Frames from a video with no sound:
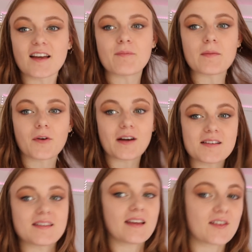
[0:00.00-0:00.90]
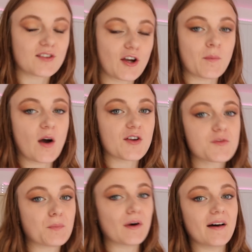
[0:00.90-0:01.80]
I've been procrastinating so
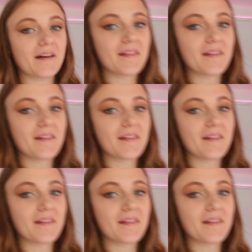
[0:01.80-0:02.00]
much, but